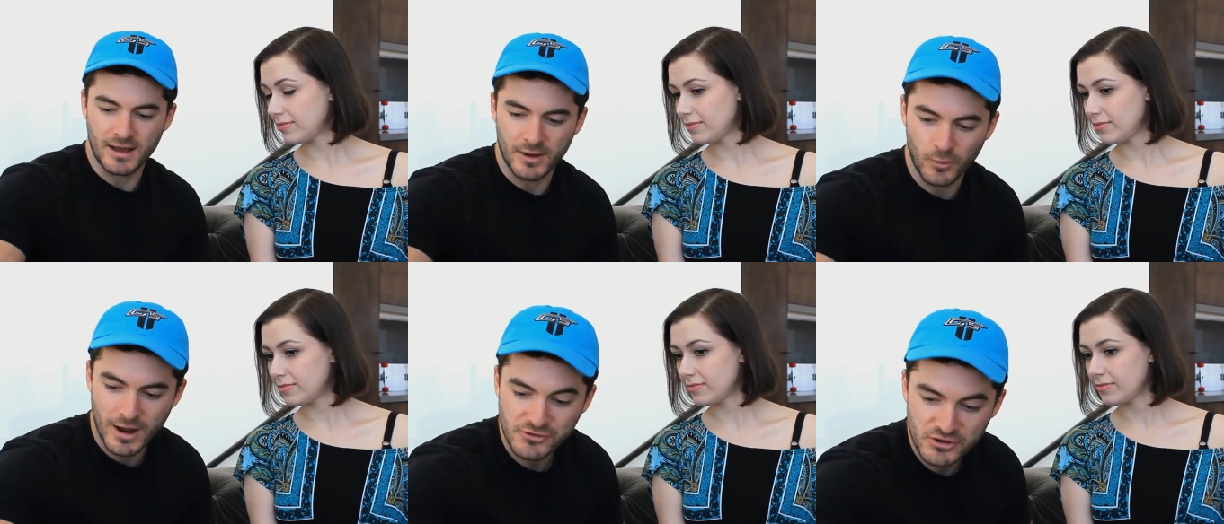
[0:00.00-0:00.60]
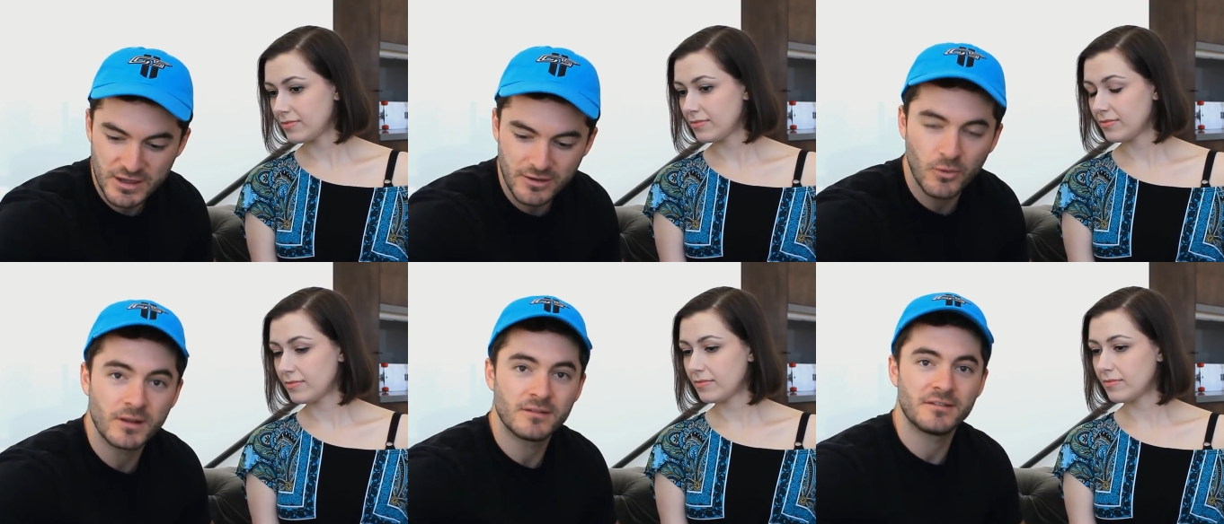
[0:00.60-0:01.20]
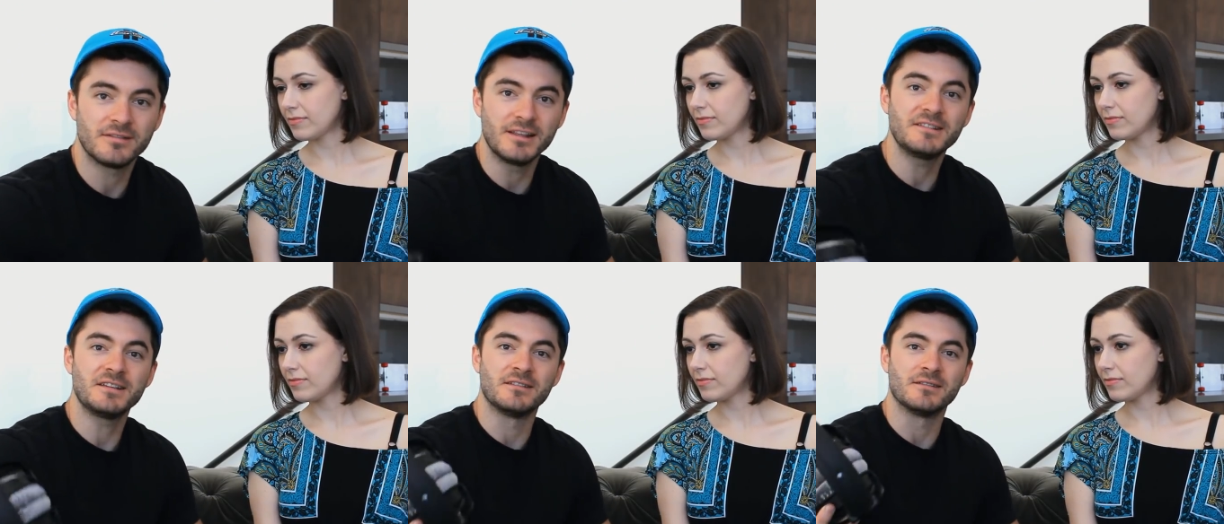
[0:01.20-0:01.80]
Speaker 1: we're actually going to
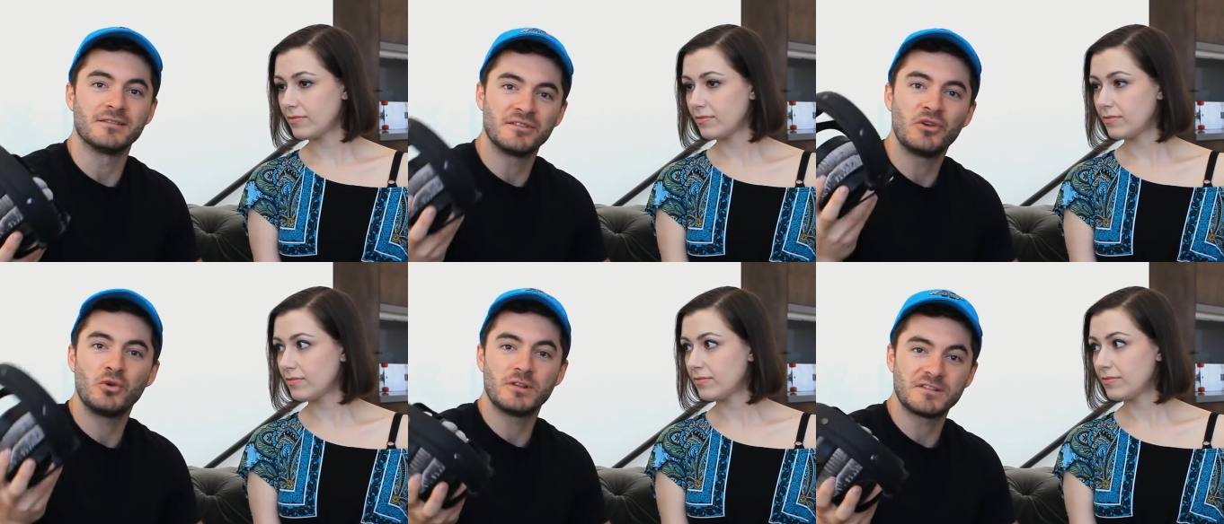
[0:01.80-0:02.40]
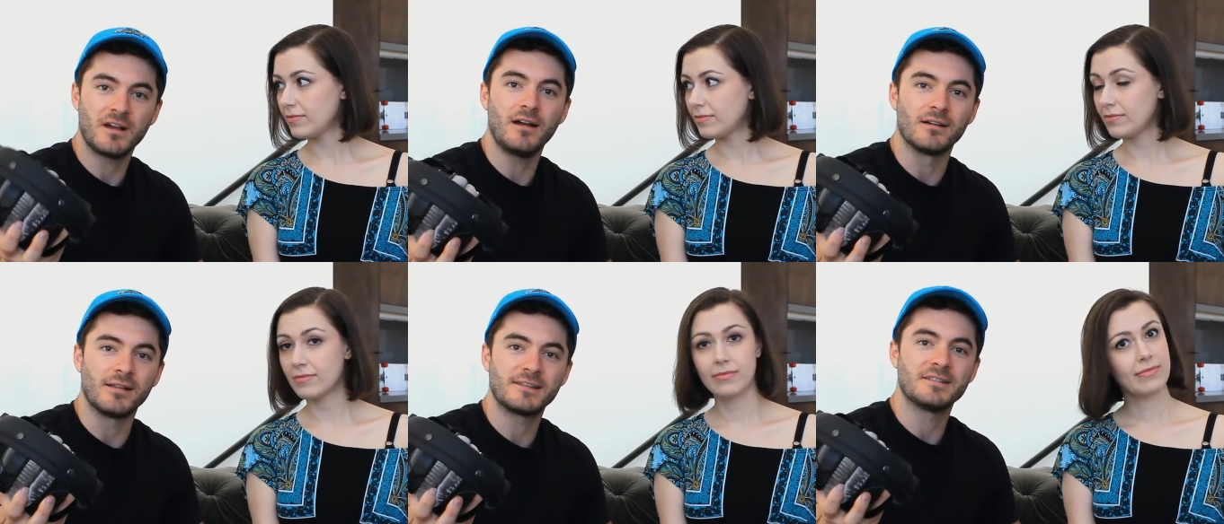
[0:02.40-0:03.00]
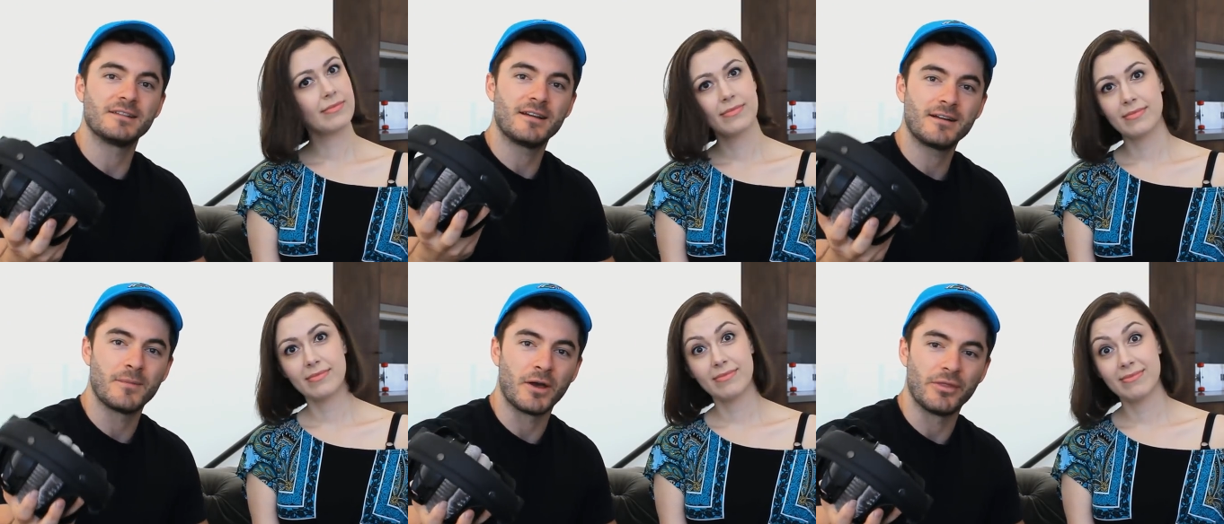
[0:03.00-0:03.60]
listen to the song, Let's Not
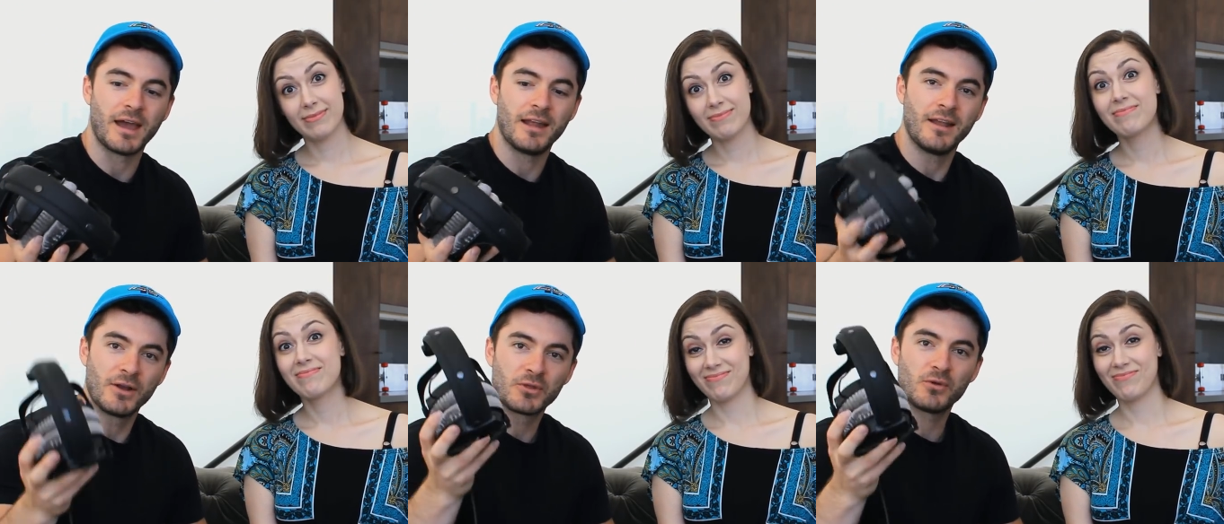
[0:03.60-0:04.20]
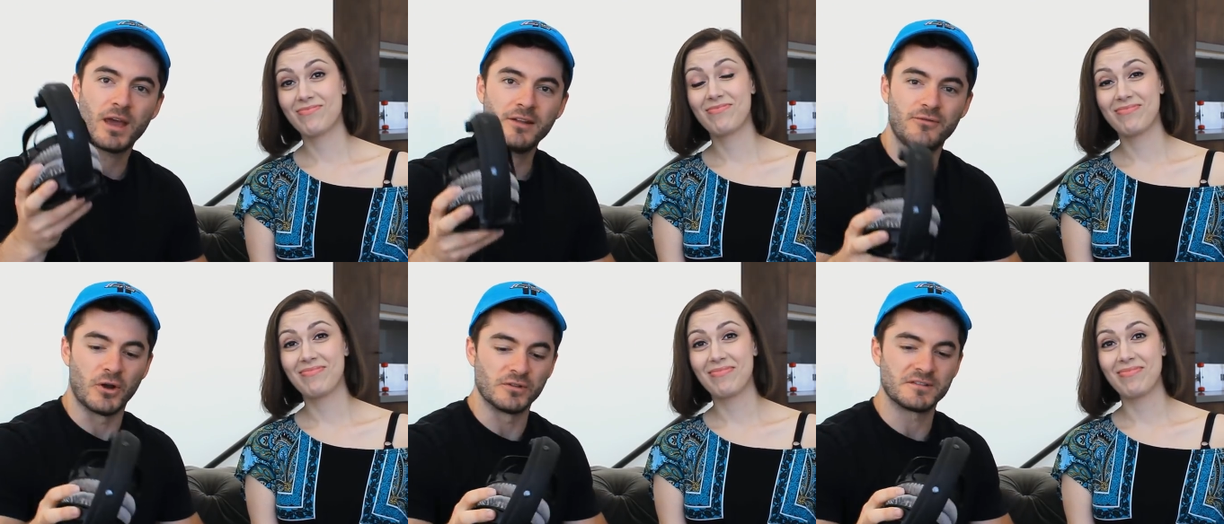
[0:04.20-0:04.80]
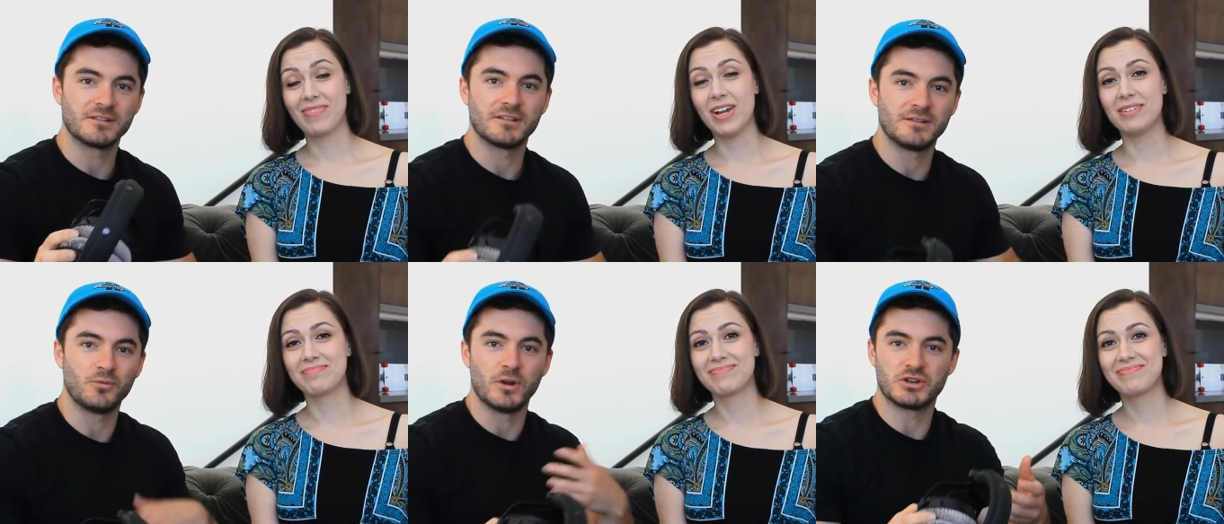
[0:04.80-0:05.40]
Talk About That, through the headphones.
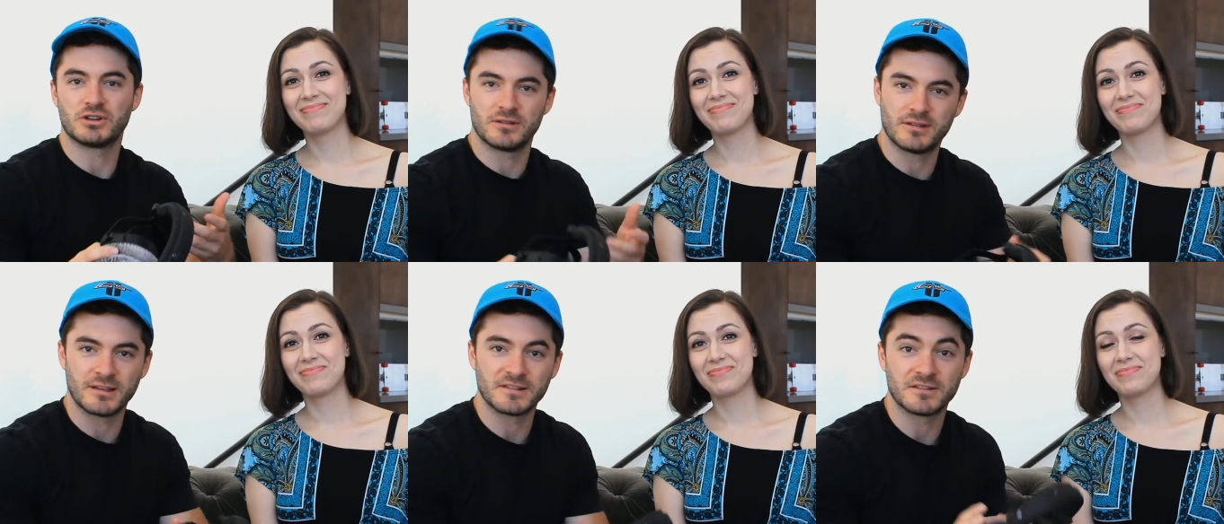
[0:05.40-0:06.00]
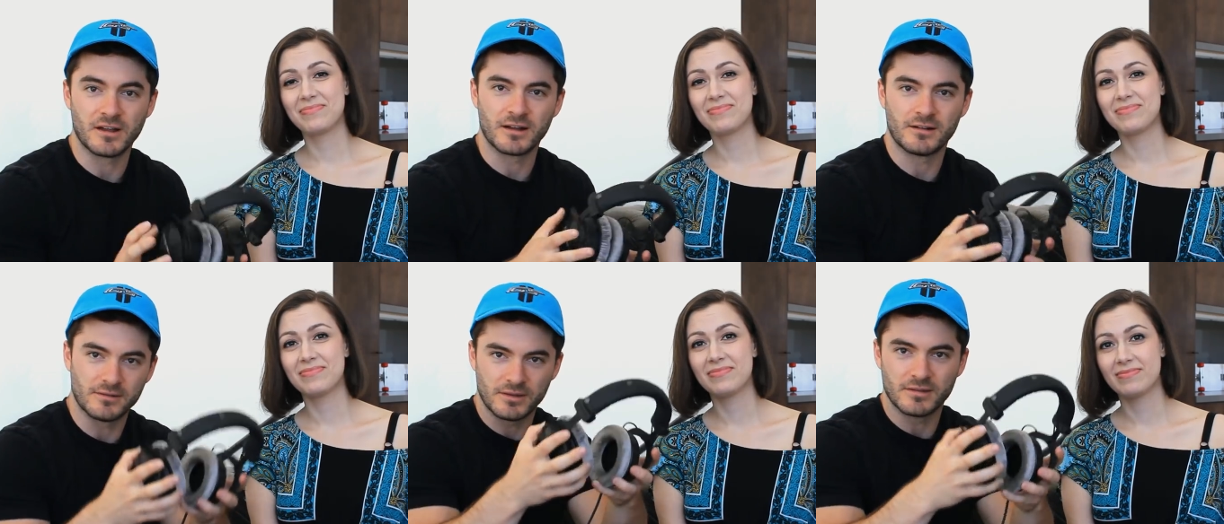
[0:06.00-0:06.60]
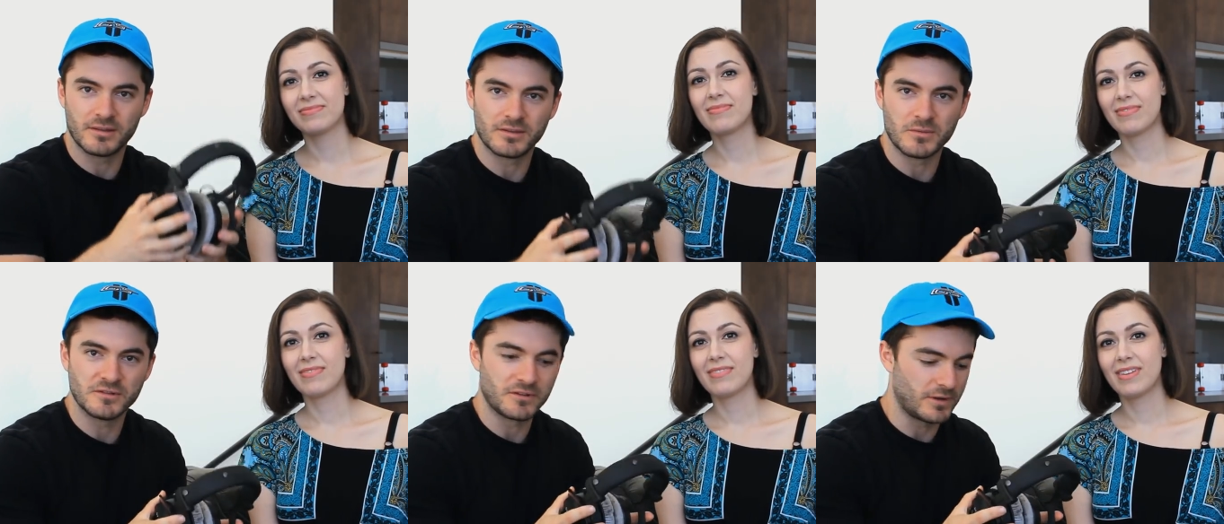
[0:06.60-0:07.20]
Yeah. Which, that's the song that
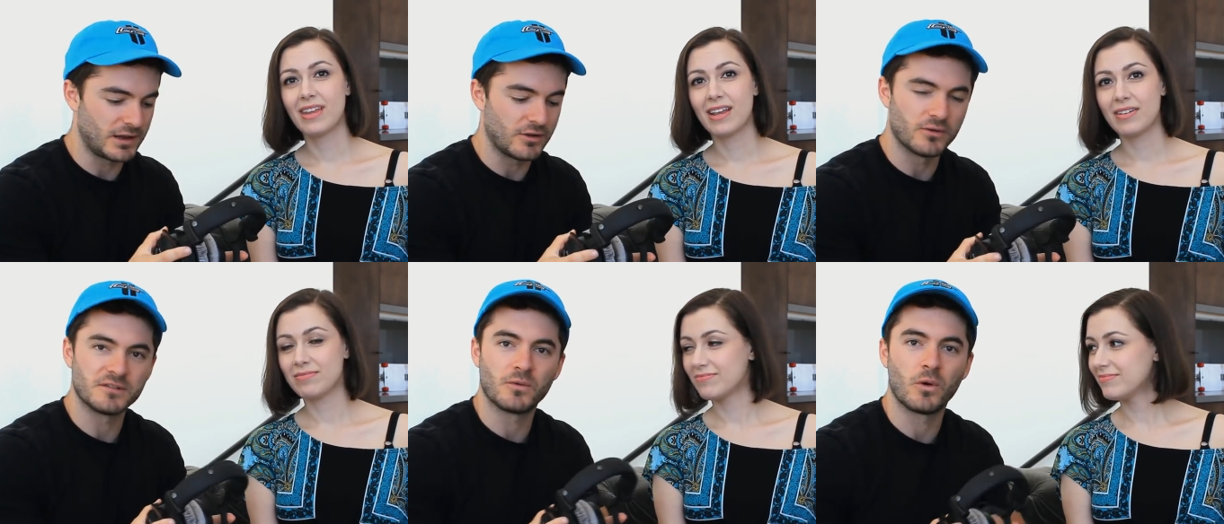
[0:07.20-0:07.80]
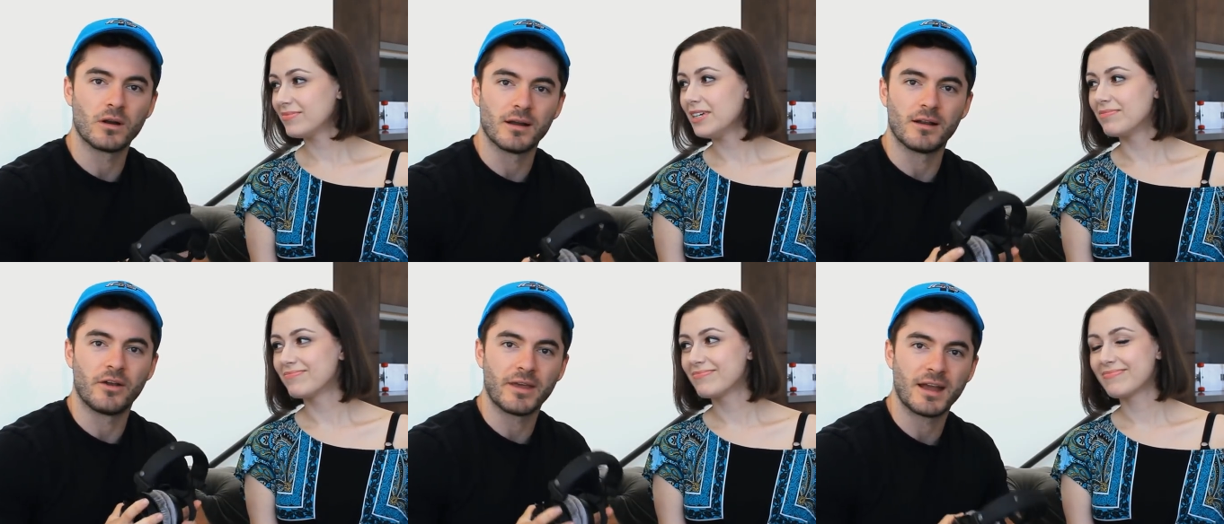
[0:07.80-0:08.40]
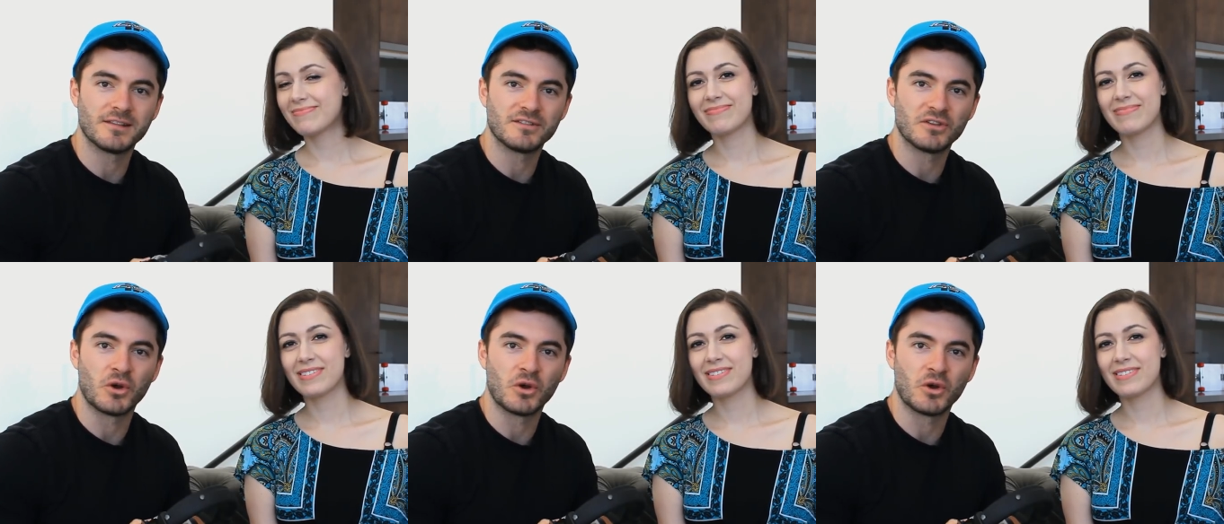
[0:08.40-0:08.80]
the music video is for and all that,